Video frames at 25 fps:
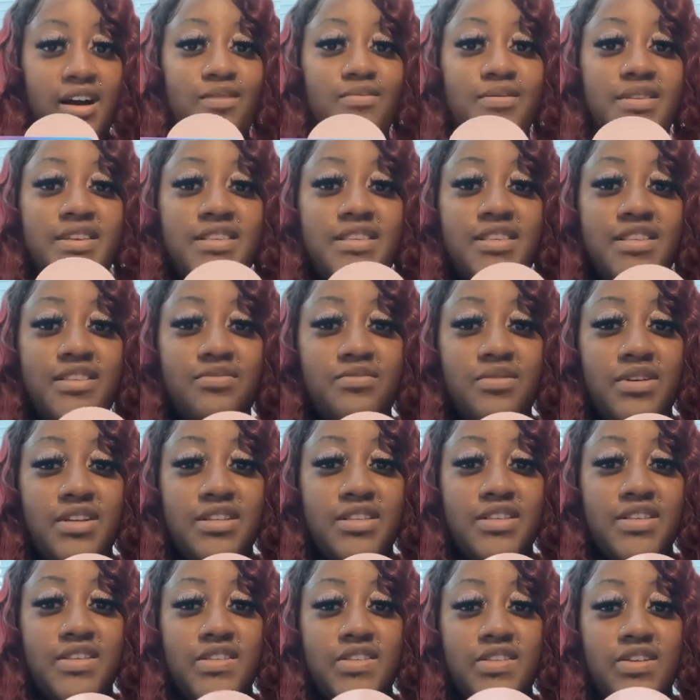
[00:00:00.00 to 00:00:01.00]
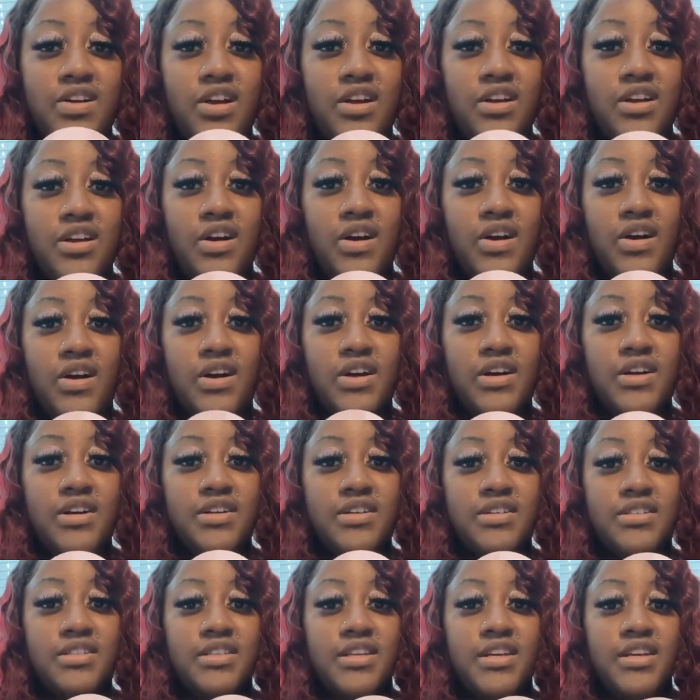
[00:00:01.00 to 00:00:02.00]
This is one of the stock
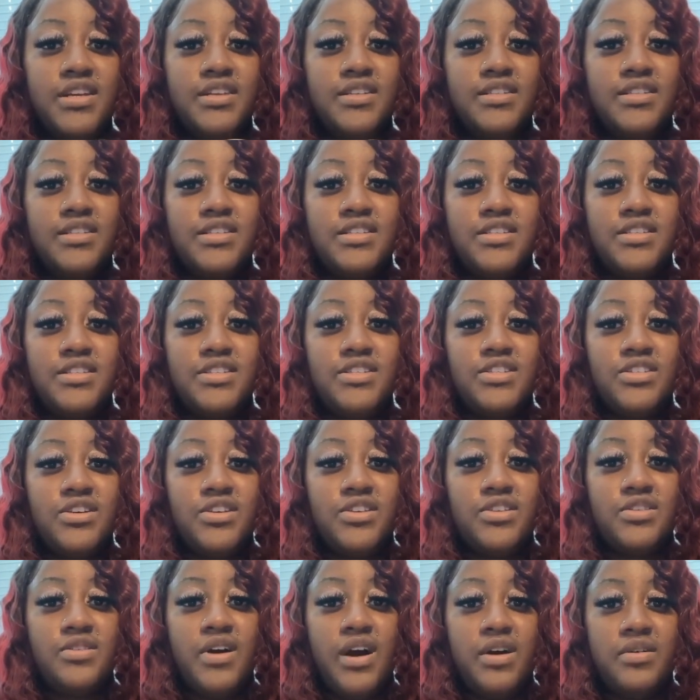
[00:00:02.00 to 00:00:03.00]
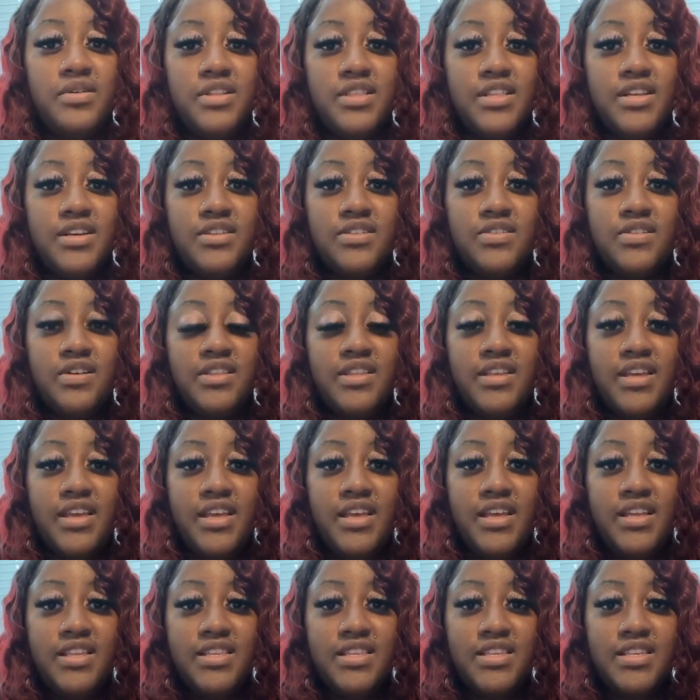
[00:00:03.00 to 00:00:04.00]
cards just to show you how it looks on the
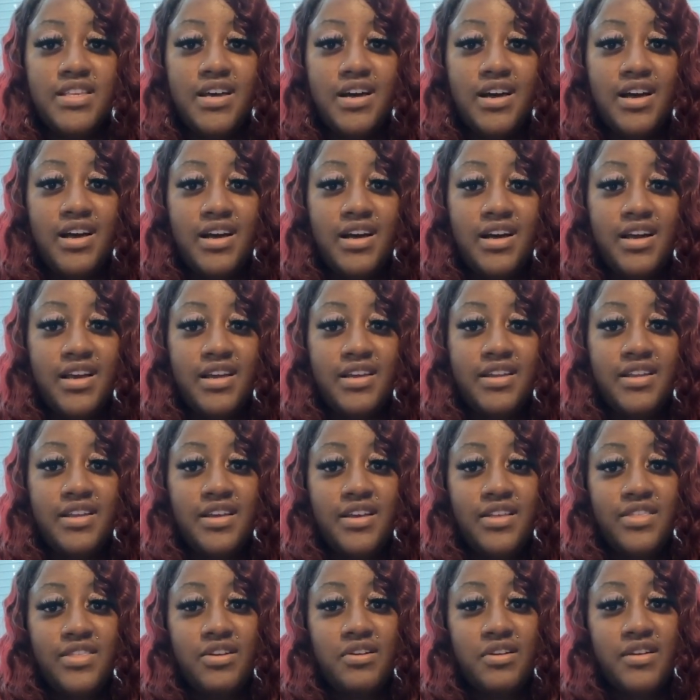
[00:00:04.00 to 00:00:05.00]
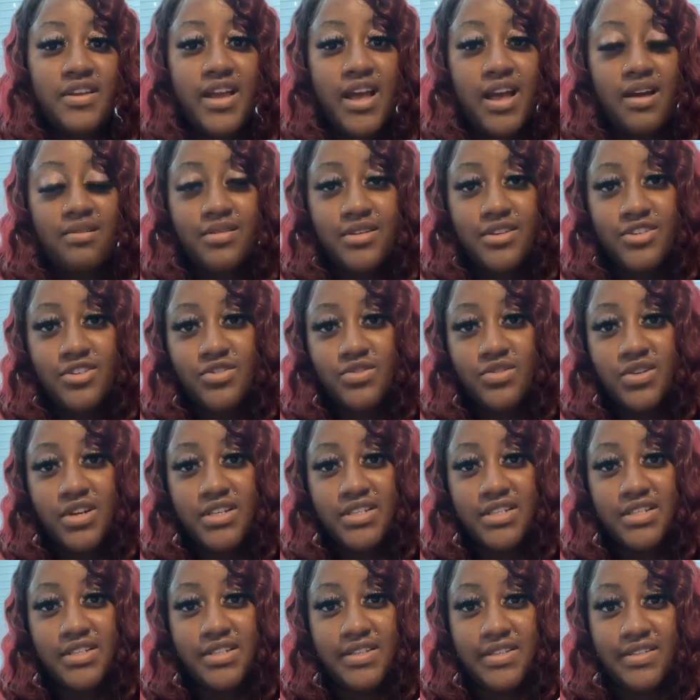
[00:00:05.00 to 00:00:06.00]
inside. Their cap
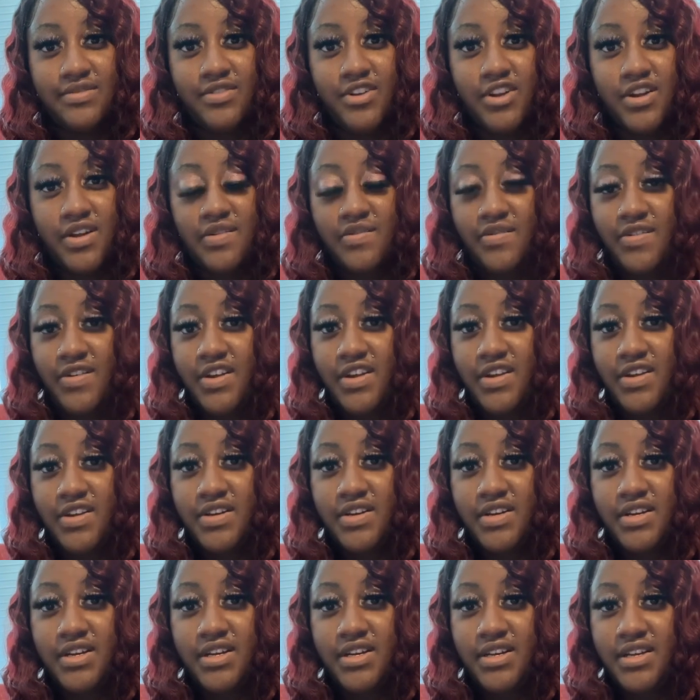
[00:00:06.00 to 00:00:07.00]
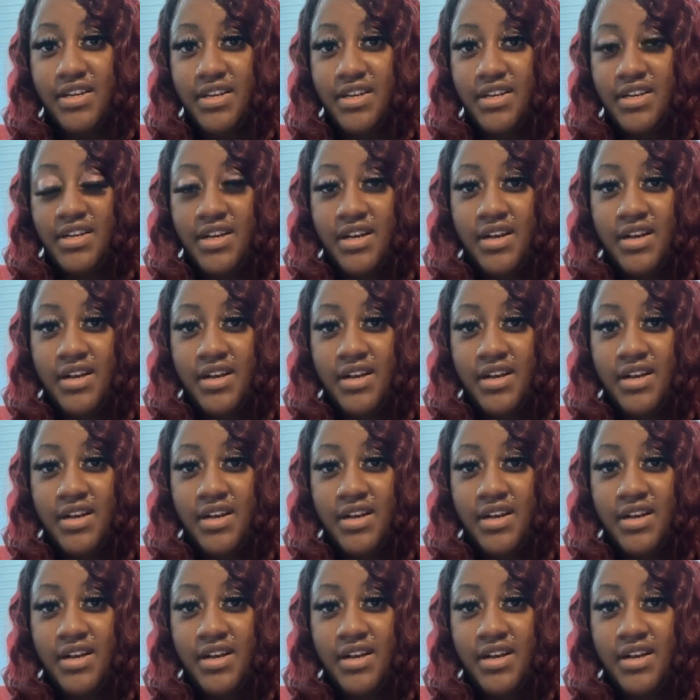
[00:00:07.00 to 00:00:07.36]
construction is very good.